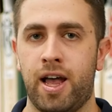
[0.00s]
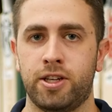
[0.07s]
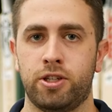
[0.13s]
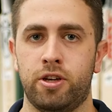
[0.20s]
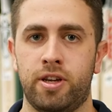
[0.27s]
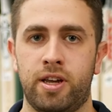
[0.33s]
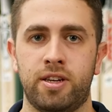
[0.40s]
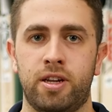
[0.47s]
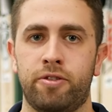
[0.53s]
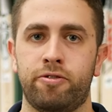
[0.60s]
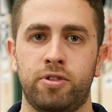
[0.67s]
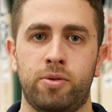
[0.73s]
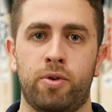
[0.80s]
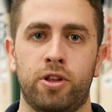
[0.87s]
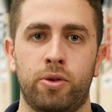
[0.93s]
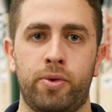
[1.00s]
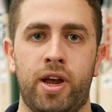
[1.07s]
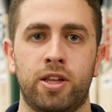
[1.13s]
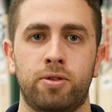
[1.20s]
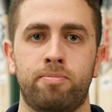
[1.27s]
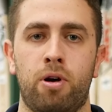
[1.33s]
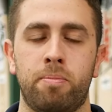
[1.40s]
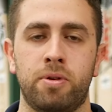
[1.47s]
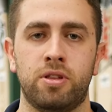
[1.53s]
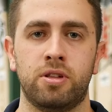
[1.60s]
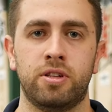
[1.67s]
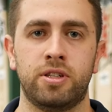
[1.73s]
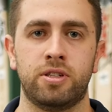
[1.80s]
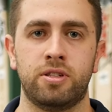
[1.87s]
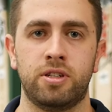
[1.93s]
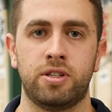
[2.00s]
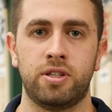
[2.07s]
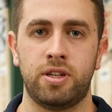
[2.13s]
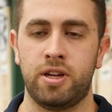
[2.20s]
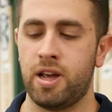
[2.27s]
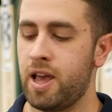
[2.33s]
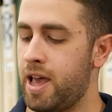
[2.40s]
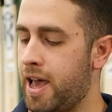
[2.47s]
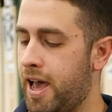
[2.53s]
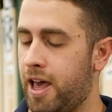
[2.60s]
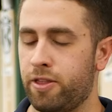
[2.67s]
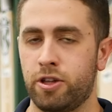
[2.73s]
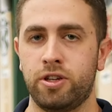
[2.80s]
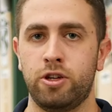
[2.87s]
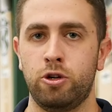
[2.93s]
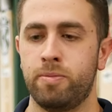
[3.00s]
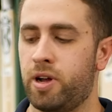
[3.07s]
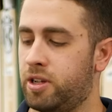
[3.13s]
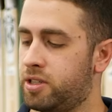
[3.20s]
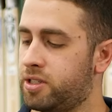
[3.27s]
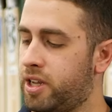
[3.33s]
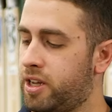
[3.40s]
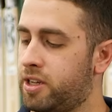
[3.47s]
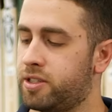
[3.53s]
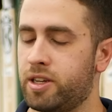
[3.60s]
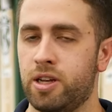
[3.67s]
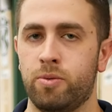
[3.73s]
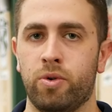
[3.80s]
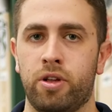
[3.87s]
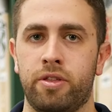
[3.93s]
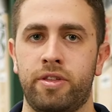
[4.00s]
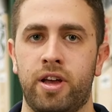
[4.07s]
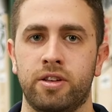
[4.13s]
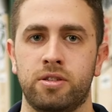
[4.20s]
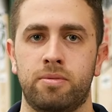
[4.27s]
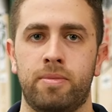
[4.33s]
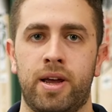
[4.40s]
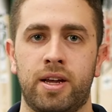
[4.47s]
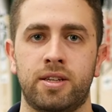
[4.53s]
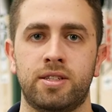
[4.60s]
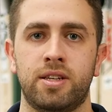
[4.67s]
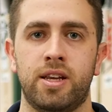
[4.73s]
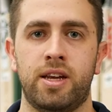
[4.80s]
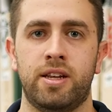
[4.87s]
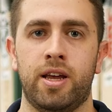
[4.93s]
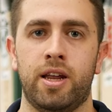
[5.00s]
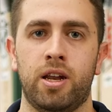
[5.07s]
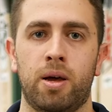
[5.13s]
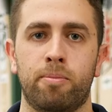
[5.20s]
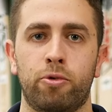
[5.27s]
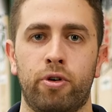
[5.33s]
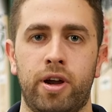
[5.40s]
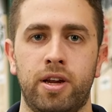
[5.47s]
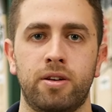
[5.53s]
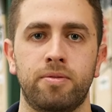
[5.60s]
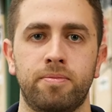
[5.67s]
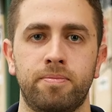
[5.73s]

So yeah, definitely one that we had to pop in the list this year. The New Balance TC 1000 Max in at number 8.